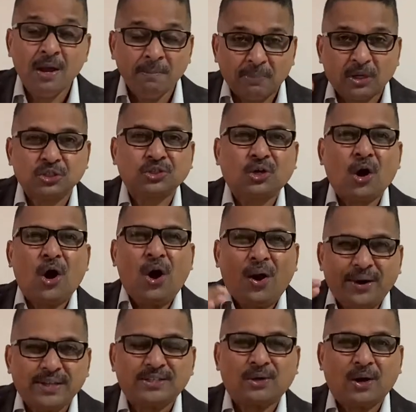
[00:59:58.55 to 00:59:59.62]
because
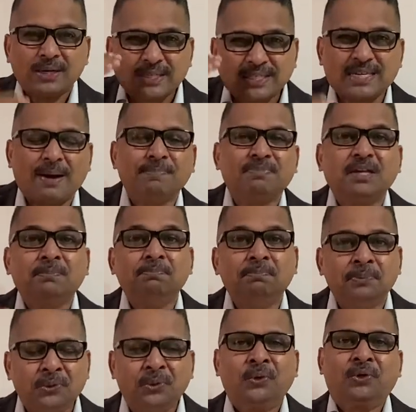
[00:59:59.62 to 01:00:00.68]
God has got something
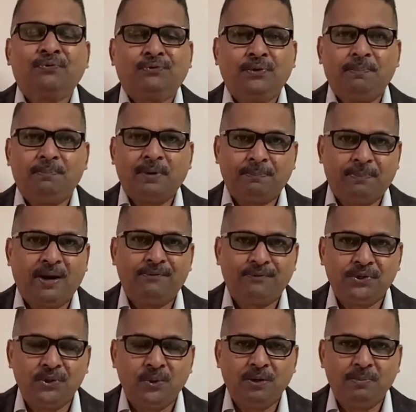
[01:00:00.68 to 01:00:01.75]
beautiful prepared for
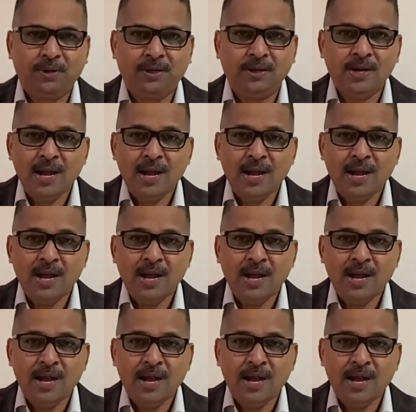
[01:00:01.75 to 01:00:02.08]
you and me.